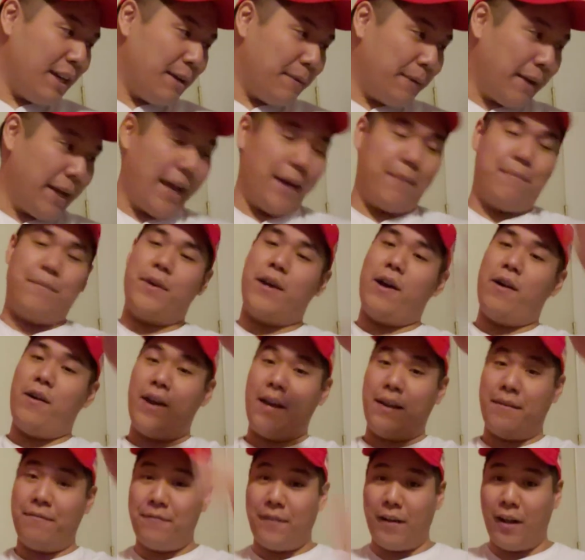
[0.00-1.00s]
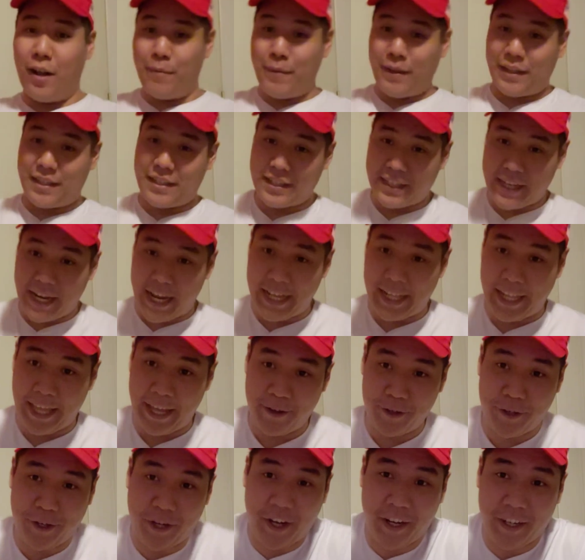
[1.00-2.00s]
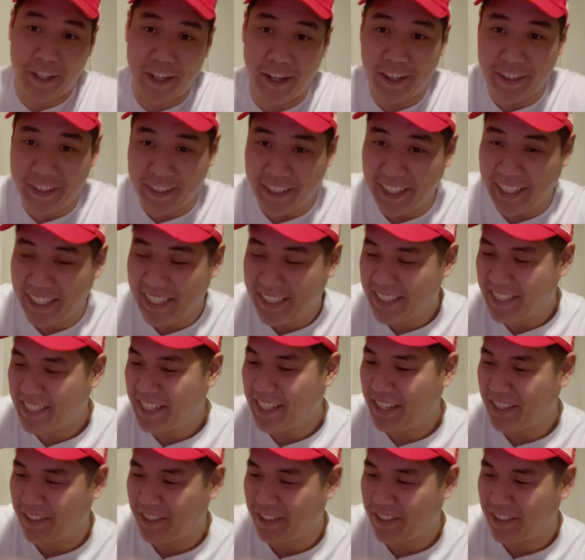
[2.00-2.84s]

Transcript: But yeah, go ahead and follow me at the Sky Lounge. Show all the links in the